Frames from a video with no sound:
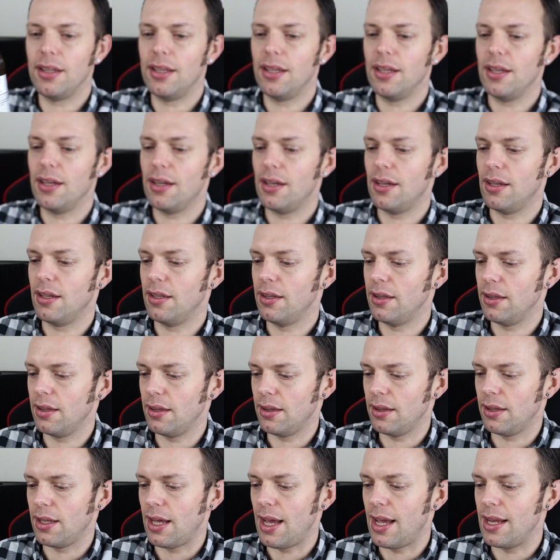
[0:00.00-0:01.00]
the, uh,
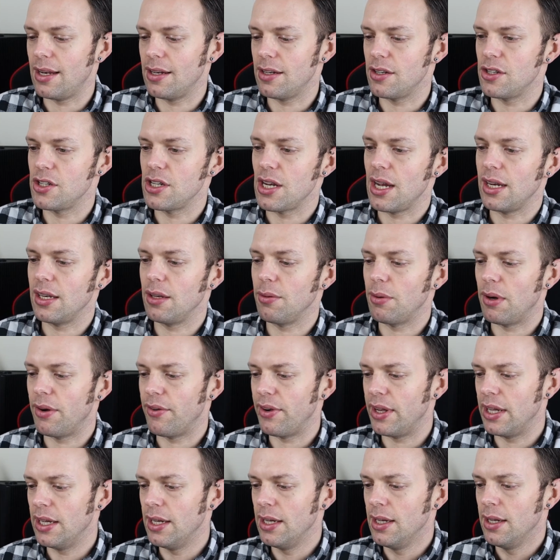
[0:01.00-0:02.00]
the end of
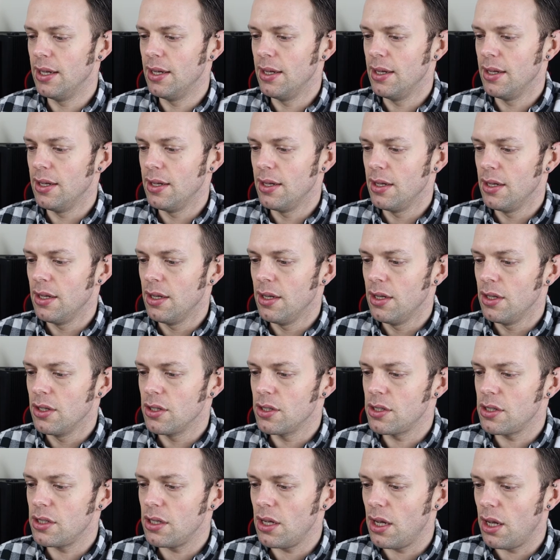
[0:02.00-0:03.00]
January.
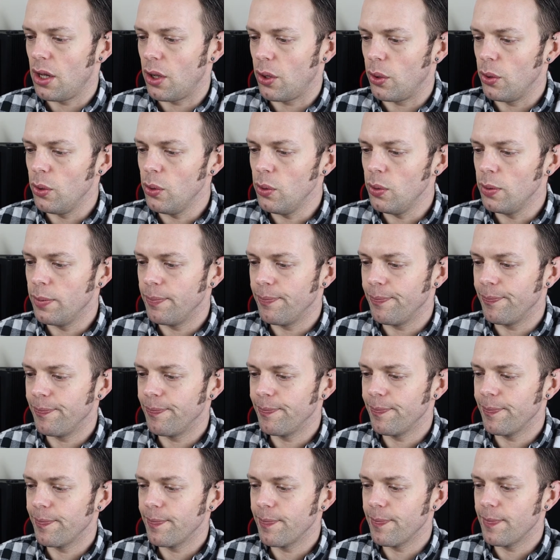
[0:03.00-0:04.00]
So
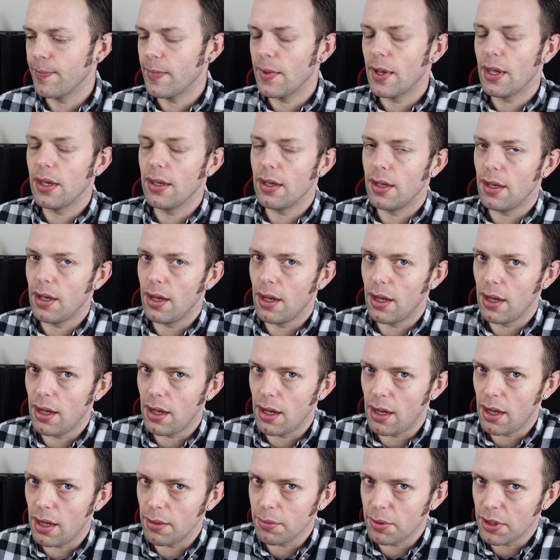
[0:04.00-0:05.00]

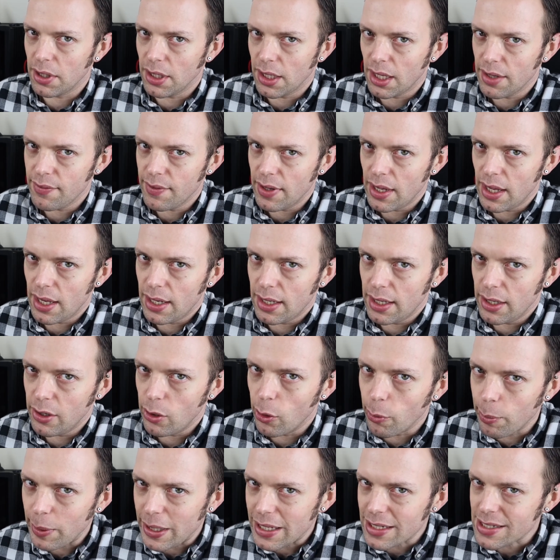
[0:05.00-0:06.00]
I'm going to give it a
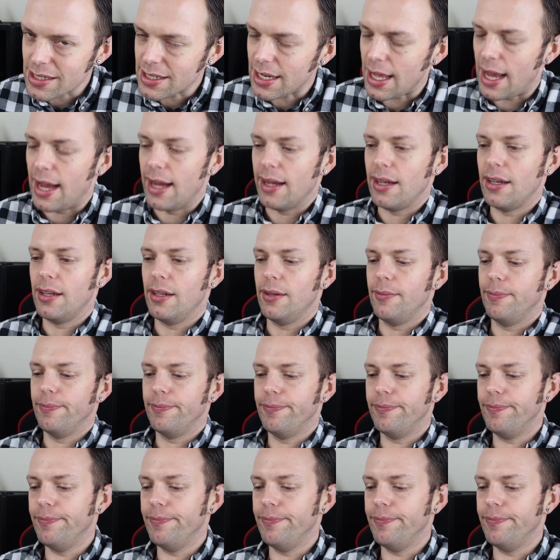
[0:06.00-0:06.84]
little bit of slack.